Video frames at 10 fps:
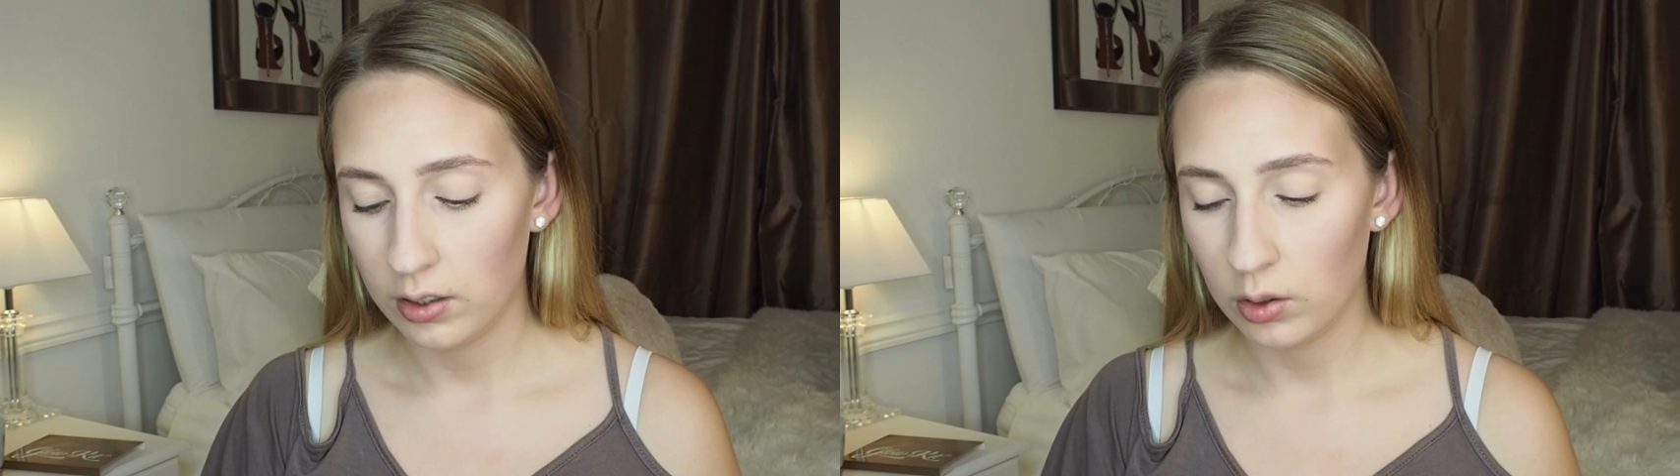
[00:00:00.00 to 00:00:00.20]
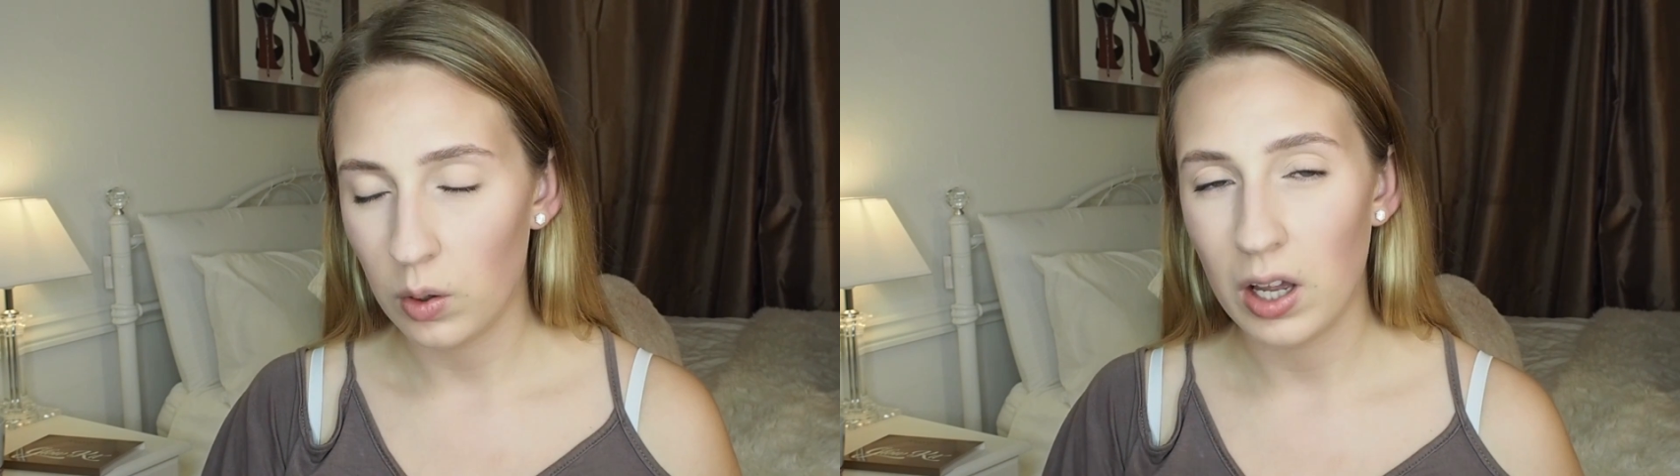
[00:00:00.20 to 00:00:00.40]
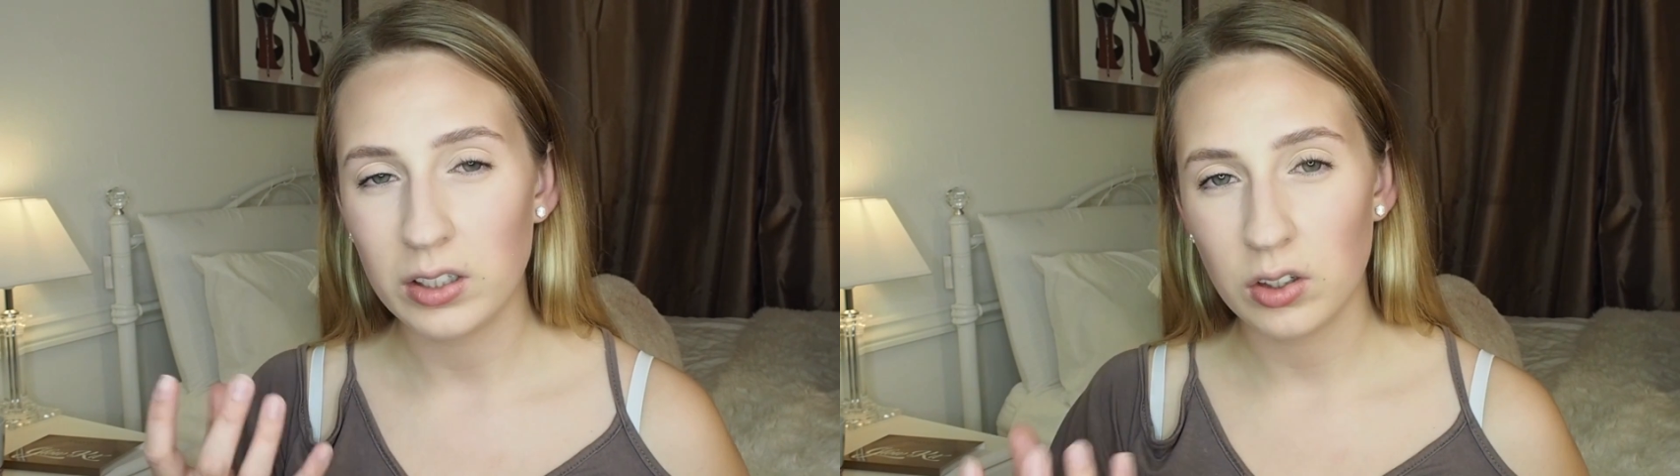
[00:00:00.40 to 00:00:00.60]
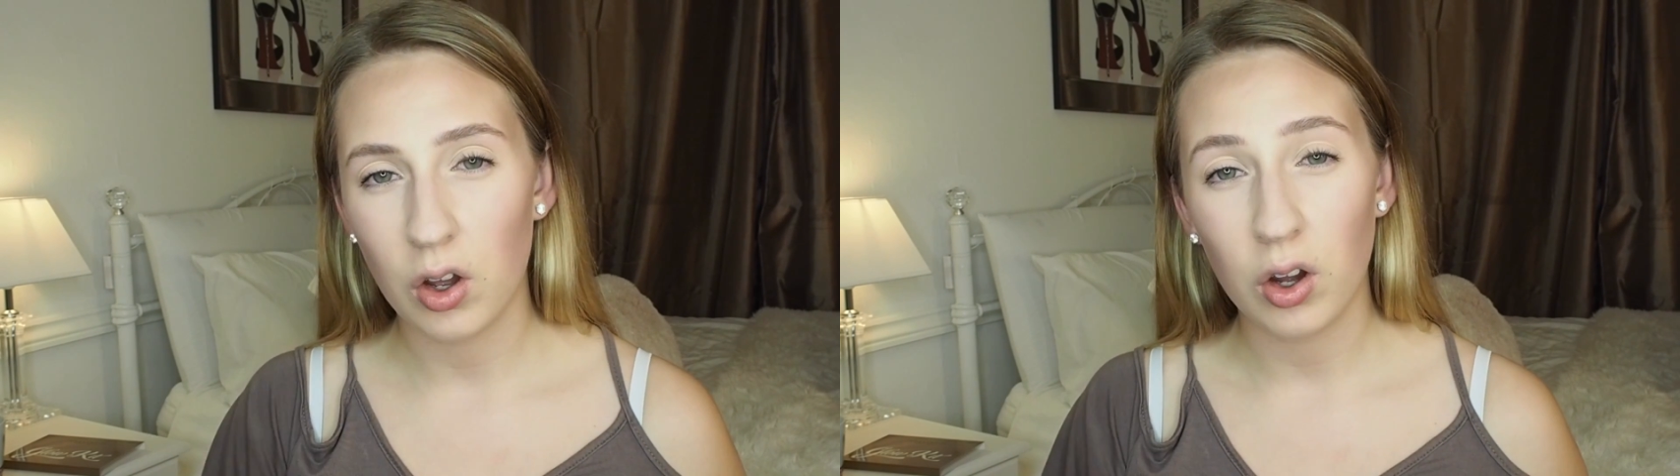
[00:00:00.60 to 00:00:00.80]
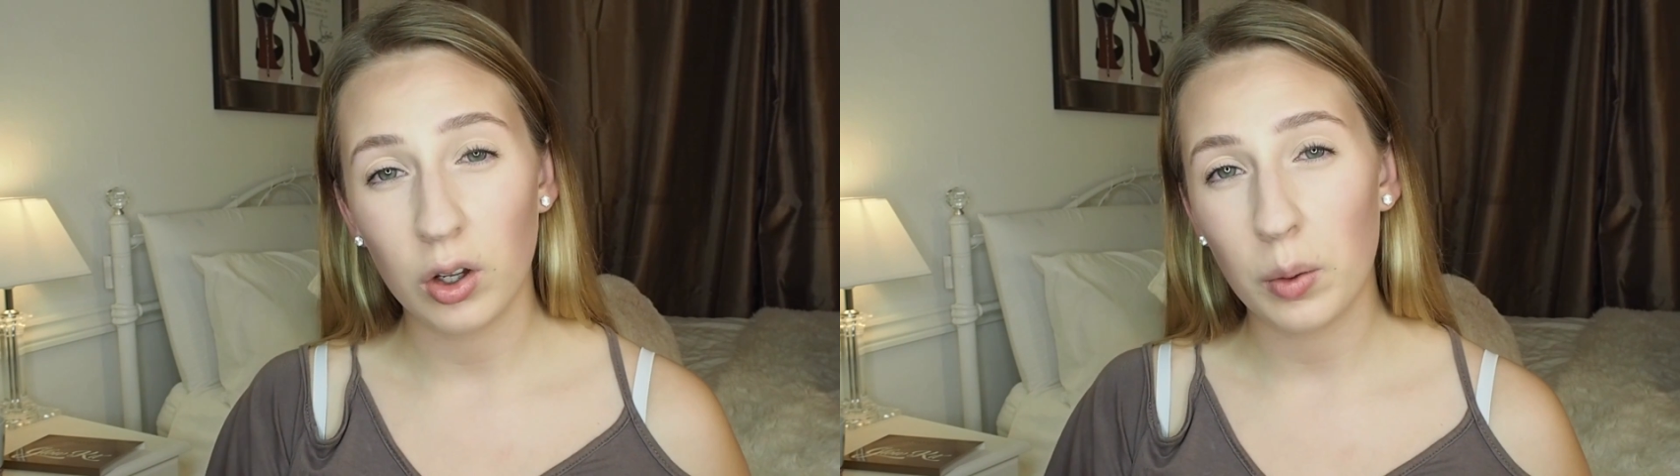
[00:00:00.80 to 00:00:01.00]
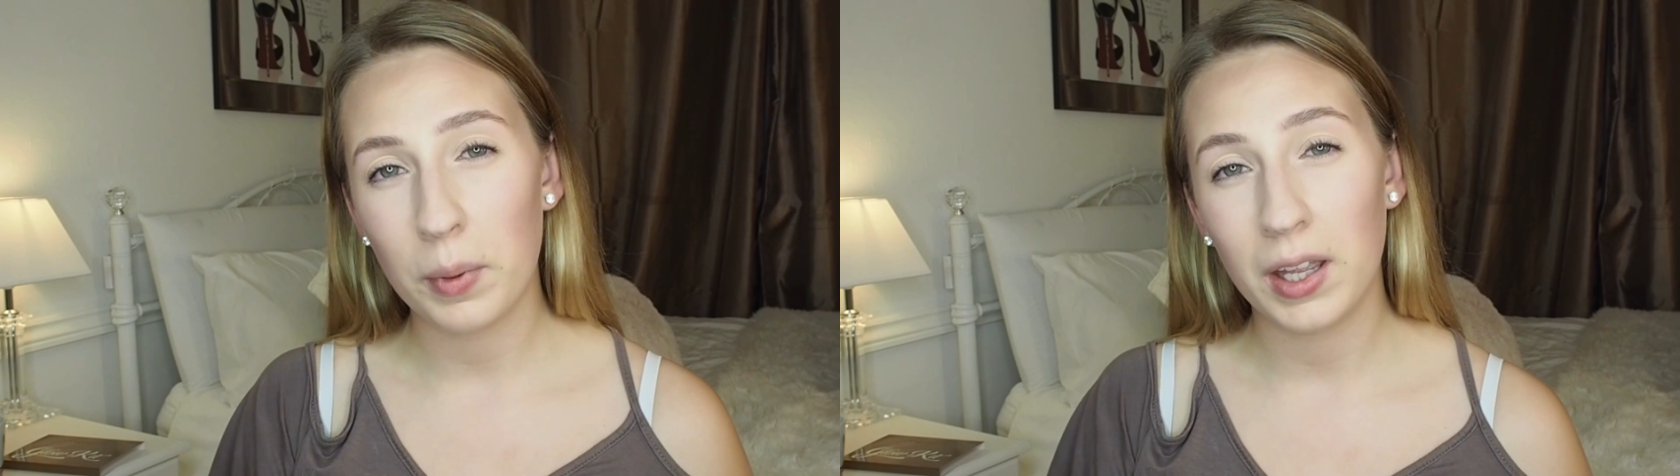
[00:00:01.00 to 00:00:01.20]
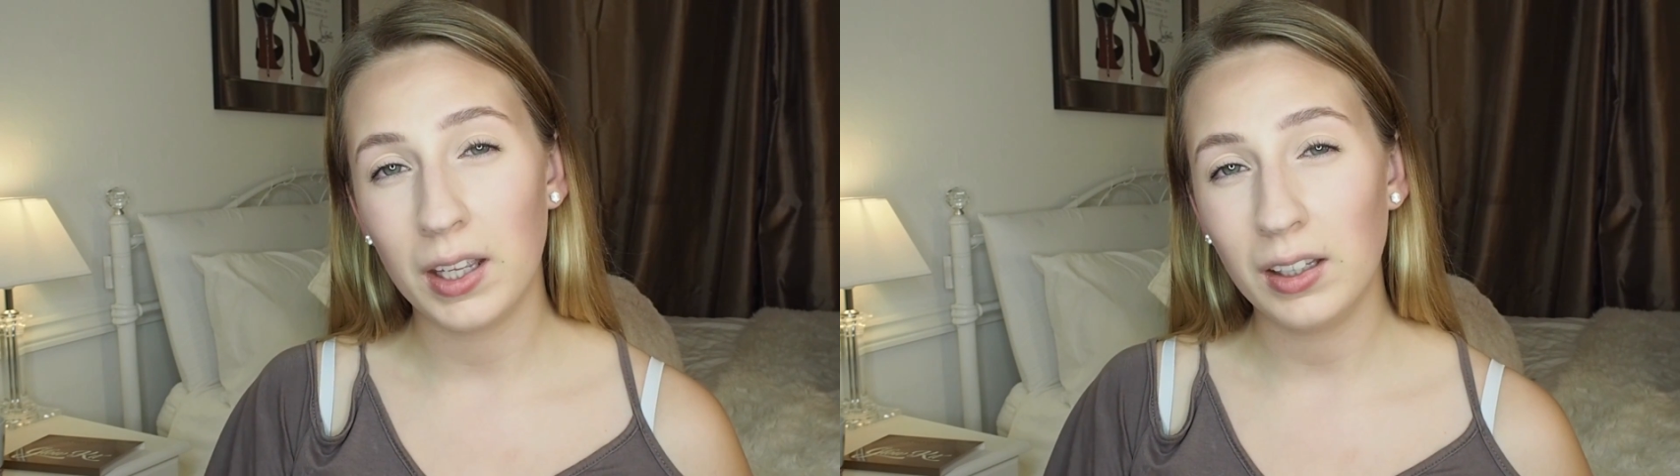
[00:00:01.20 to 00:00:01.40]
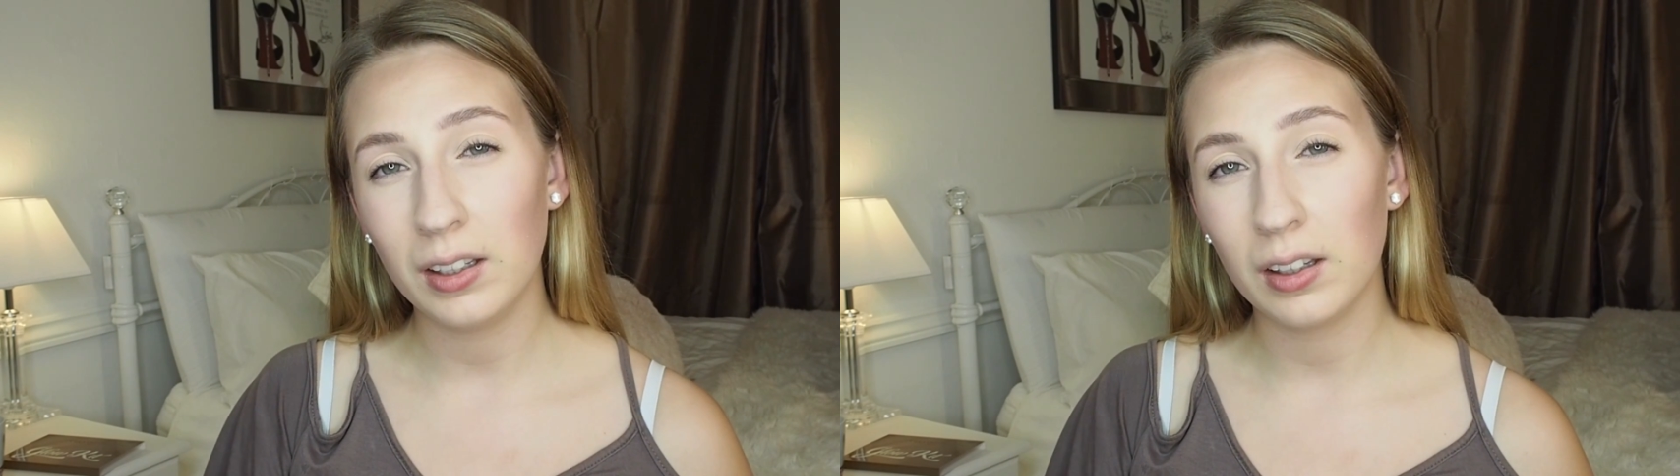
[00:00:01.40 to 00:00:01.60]
quite a dark
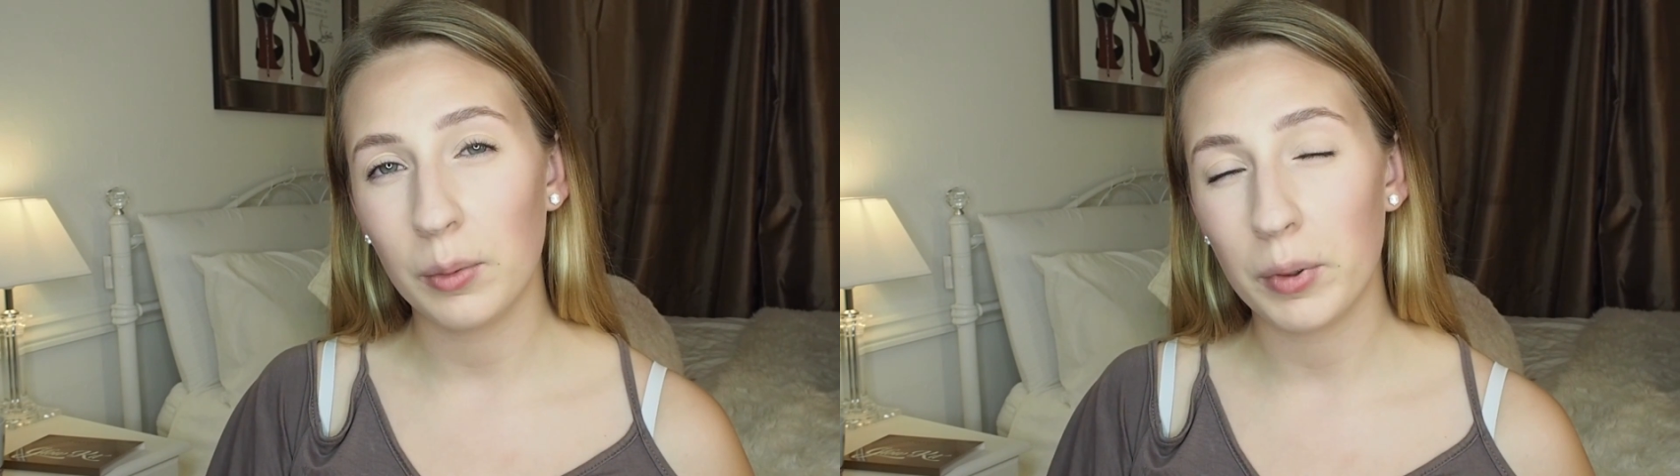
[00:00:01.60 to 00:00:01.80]
pink,